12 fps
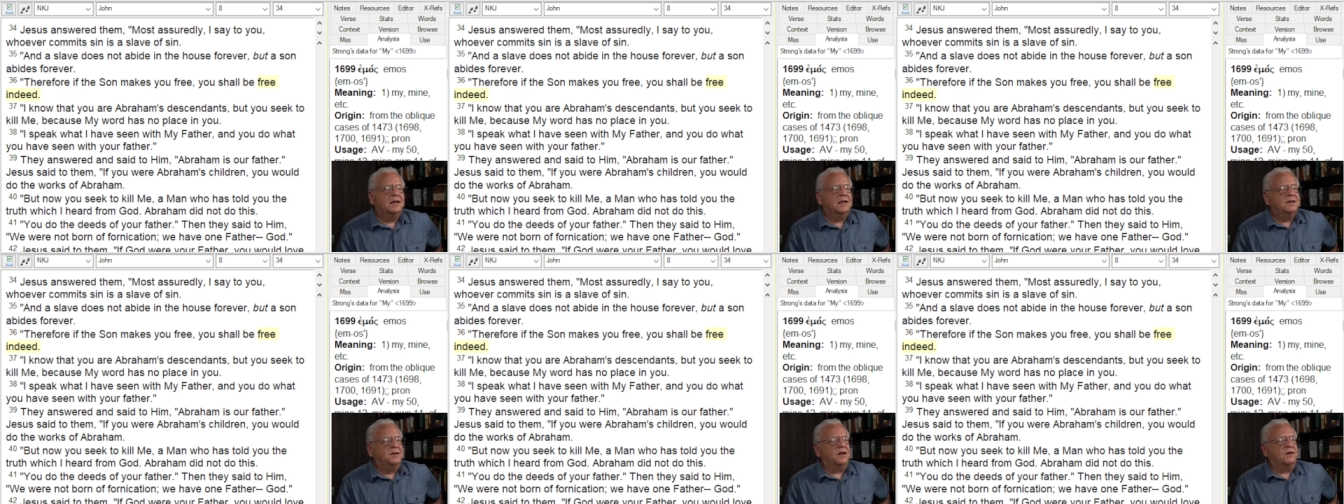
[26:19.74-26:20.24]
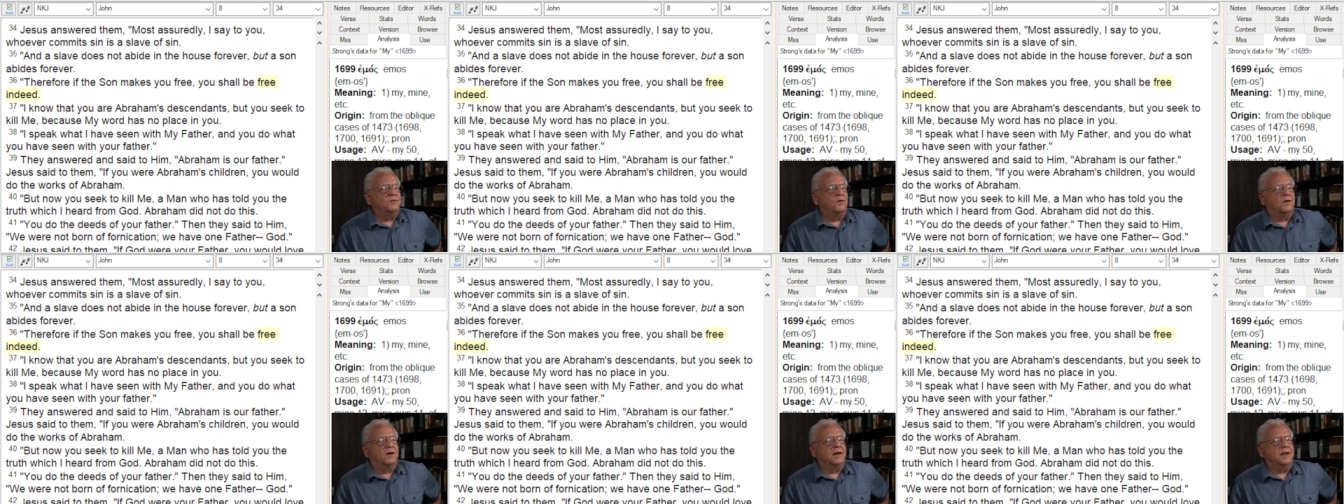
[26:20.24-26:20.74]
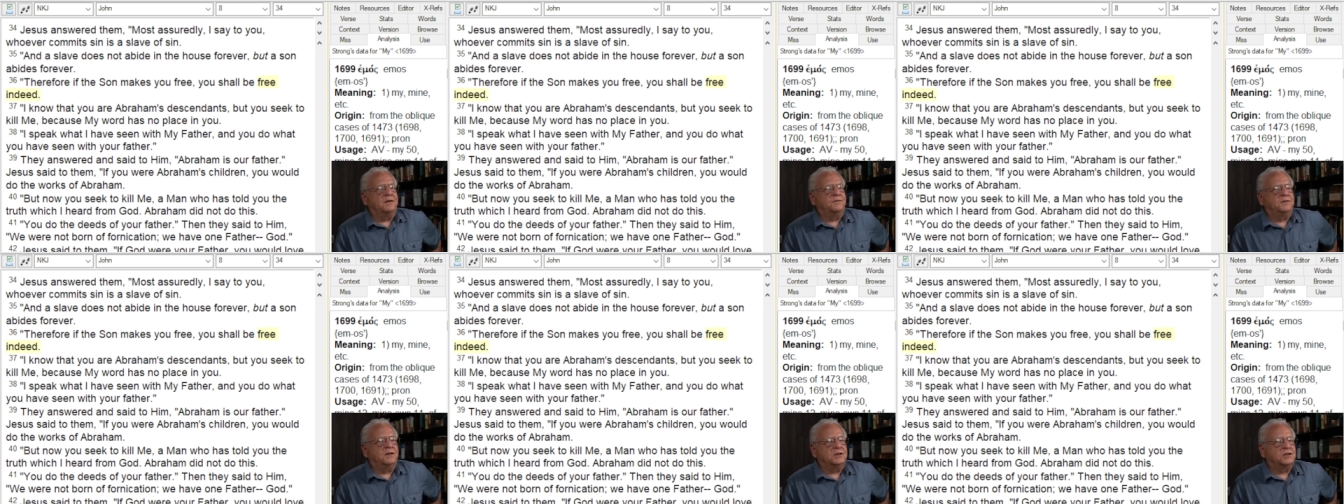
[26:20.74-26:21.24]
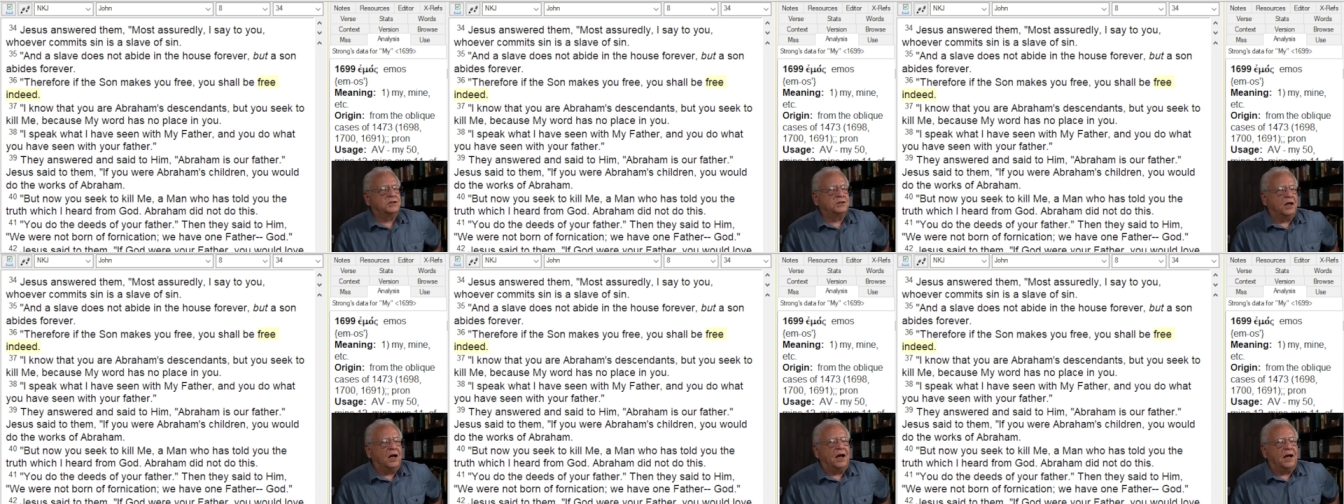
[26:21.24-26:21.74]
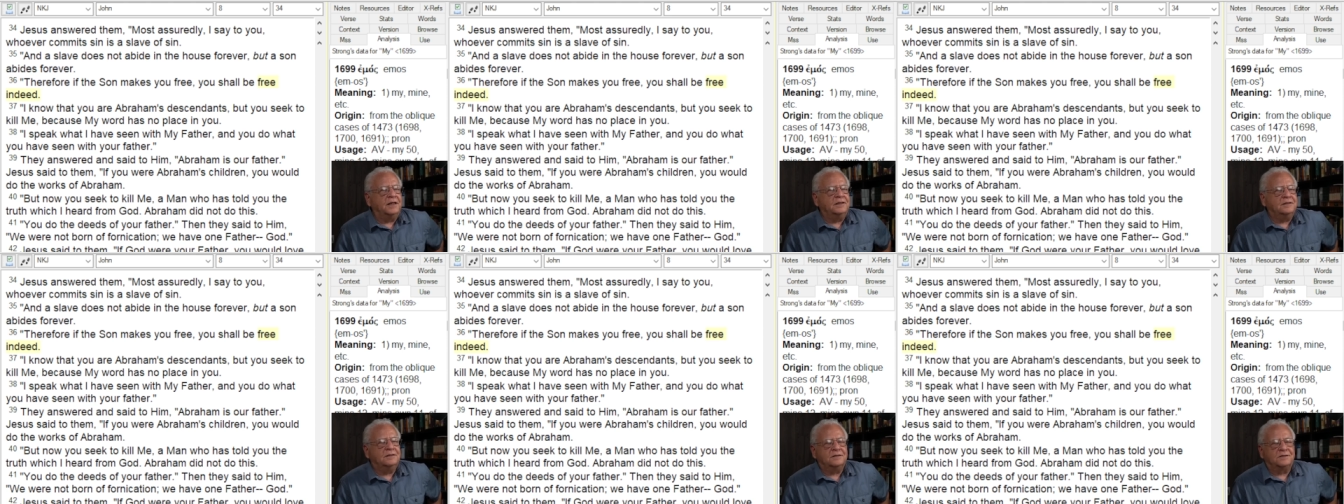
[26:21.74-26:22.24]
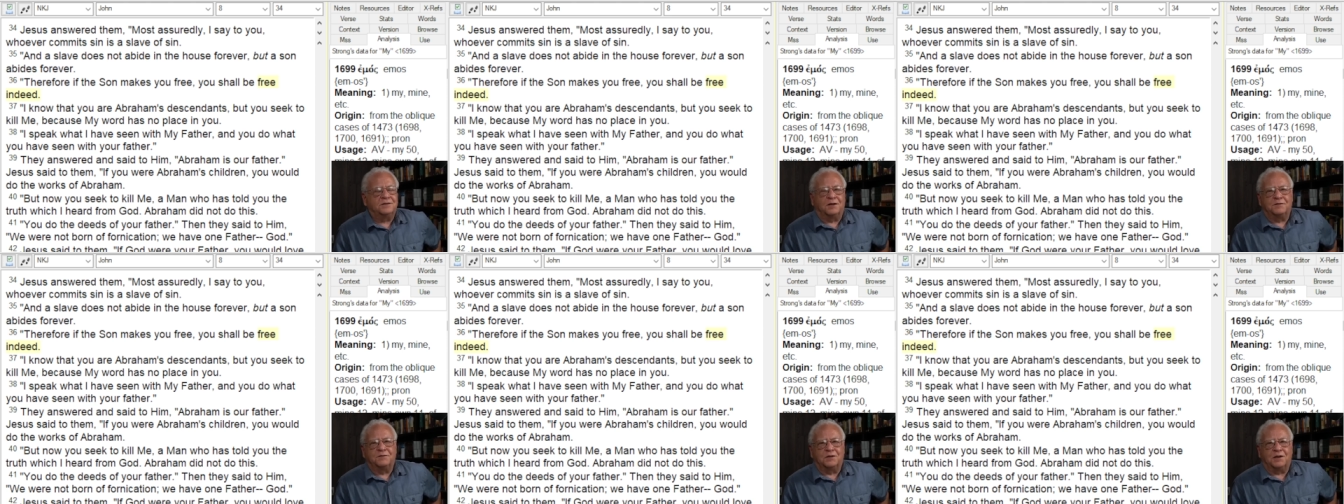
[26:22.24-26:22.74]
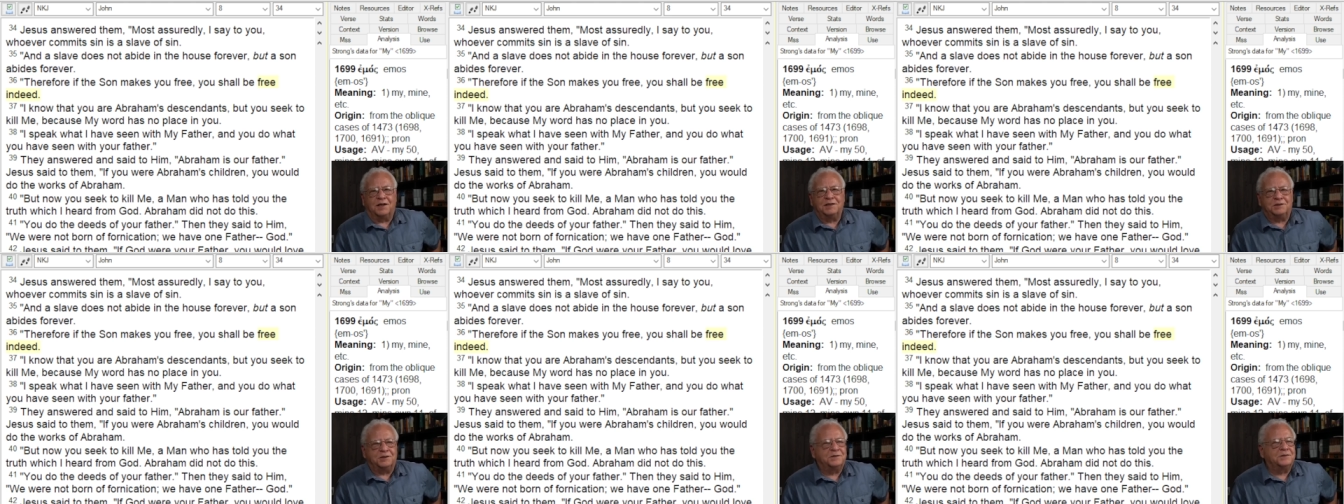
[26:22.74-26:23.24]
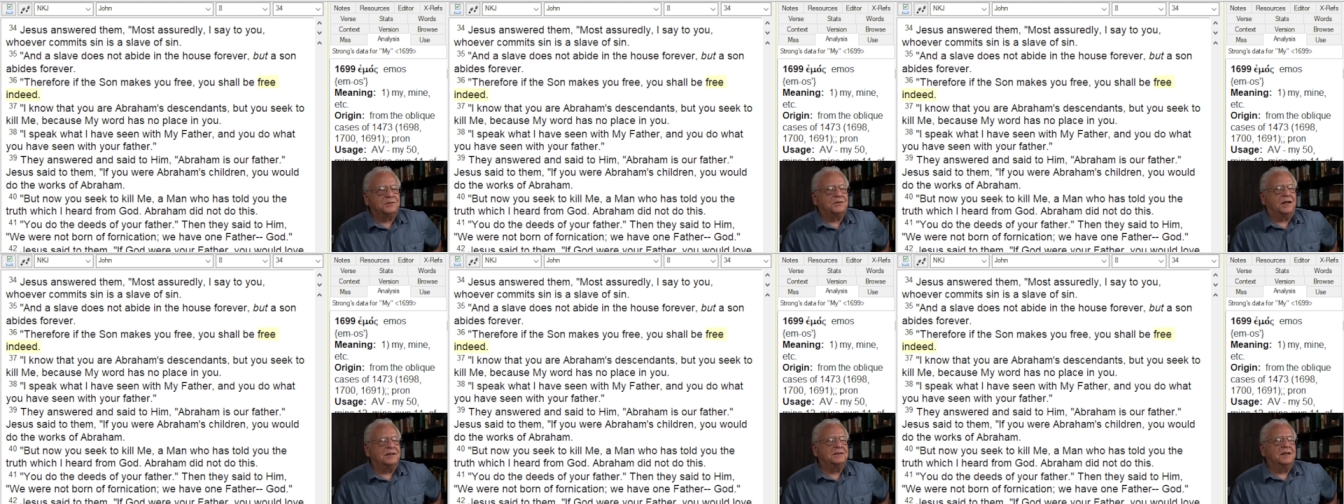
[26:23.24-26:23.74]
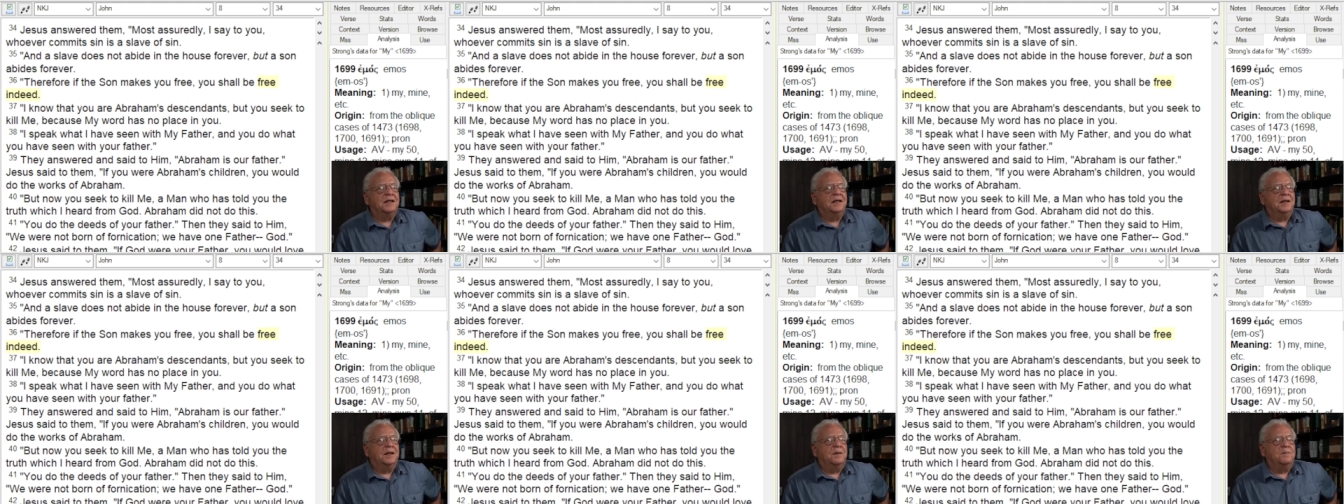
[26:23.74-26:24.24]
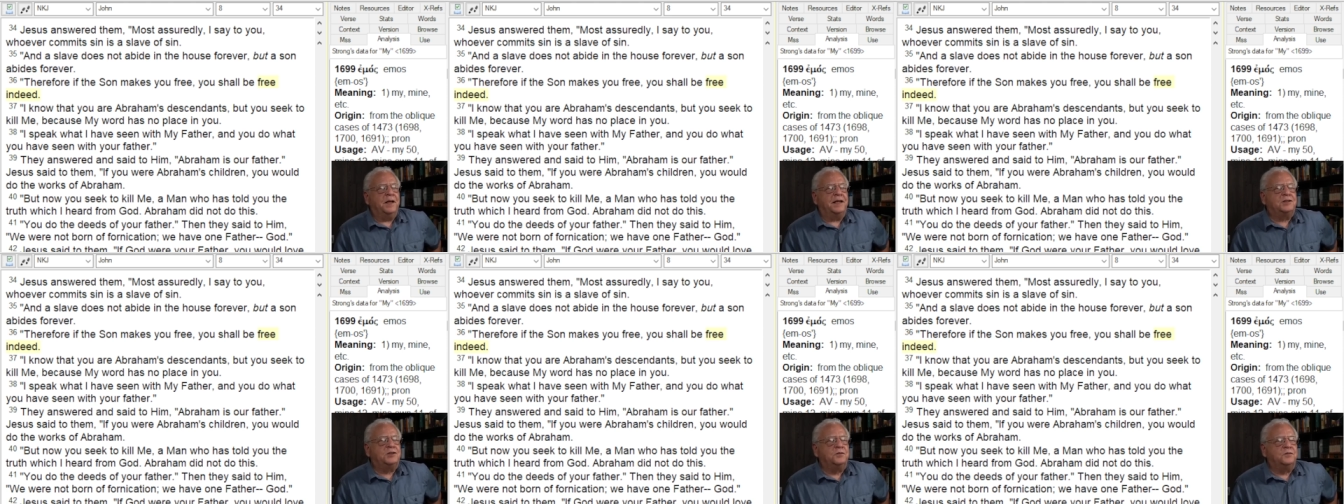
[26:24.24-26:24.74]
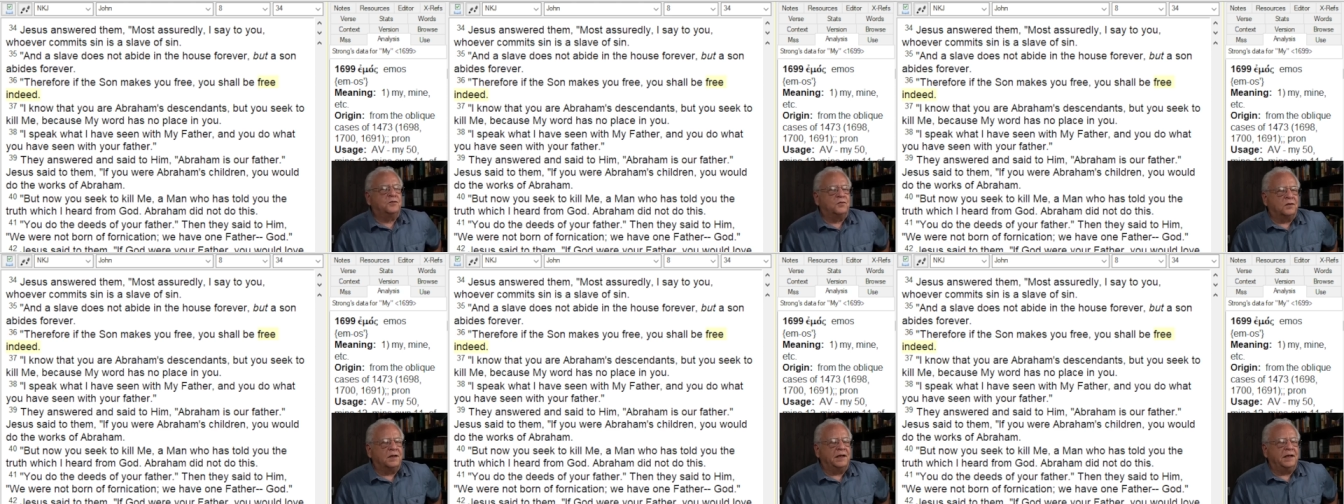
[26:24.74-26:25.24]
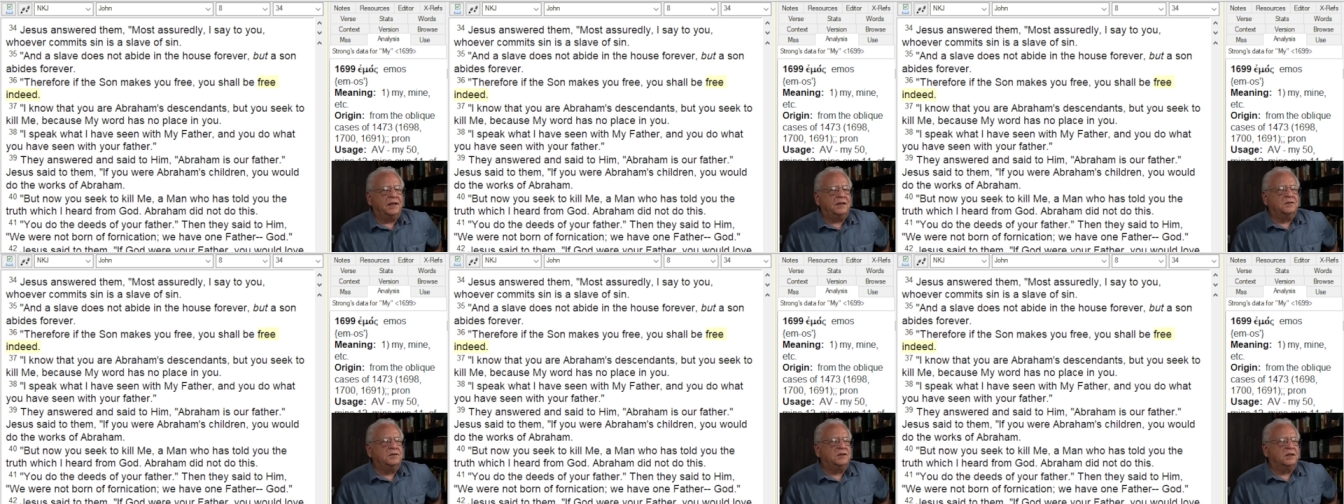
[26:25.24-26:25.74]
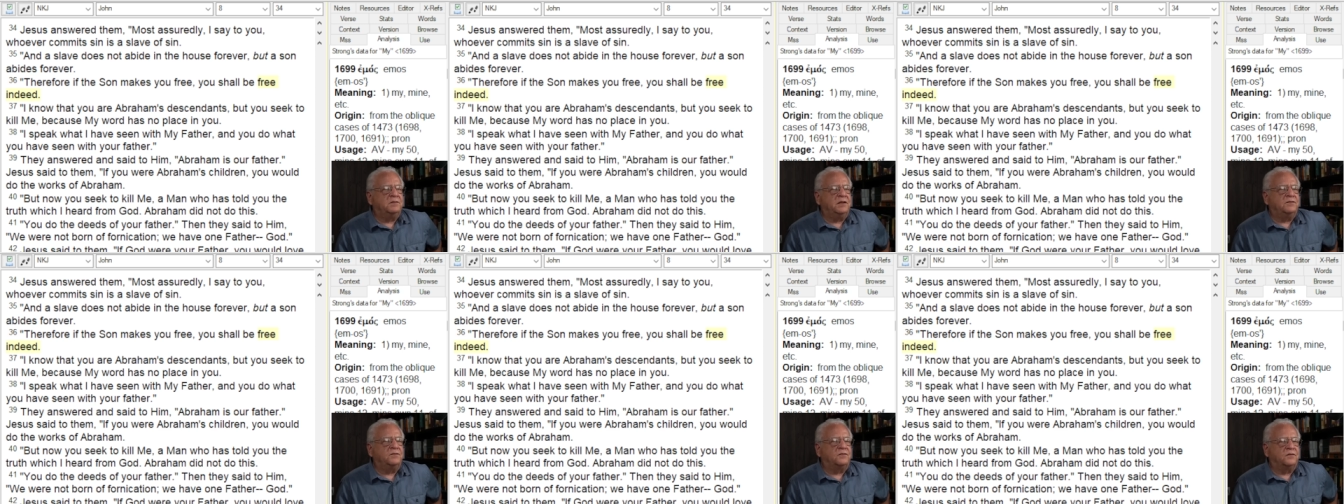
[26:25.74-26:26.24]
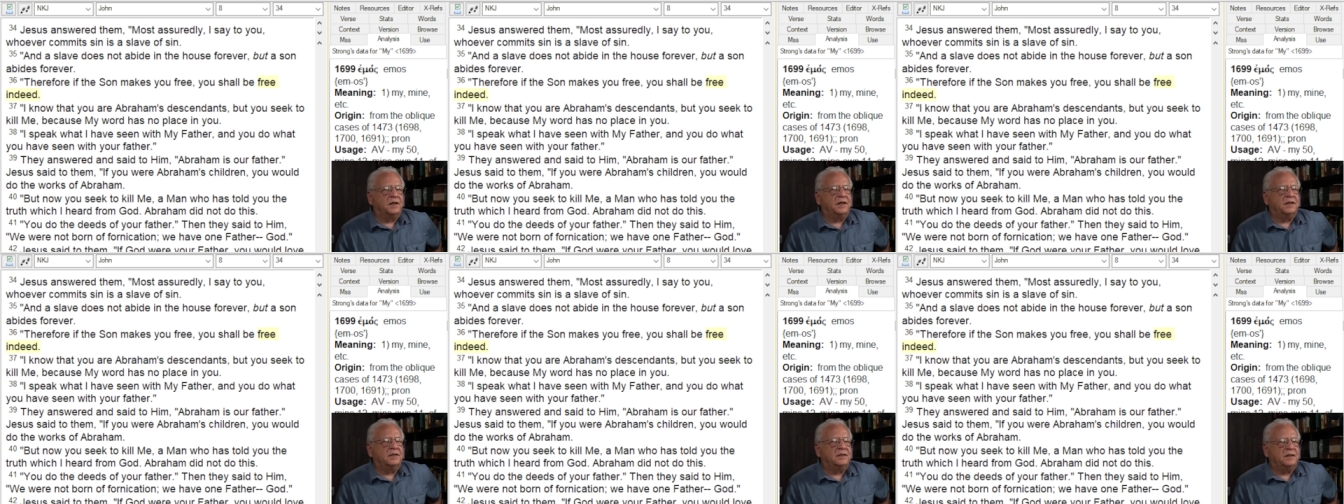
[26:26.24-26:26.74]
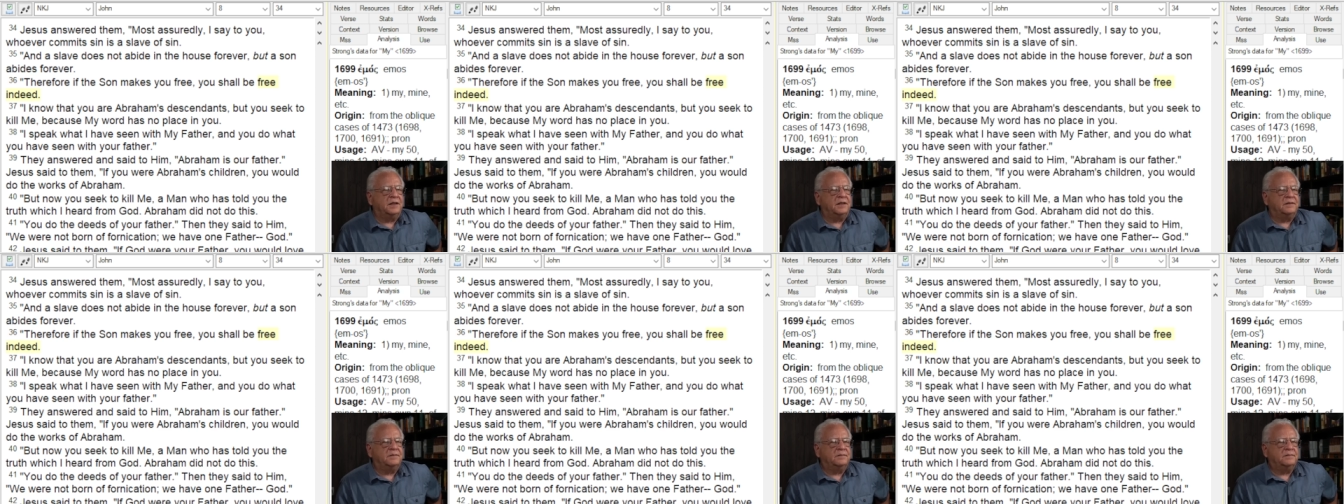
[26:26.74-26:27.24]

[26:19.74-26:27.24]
Therefore, if the Son, Son of God, Jesus Christ, makes you free, you shall be free indeed.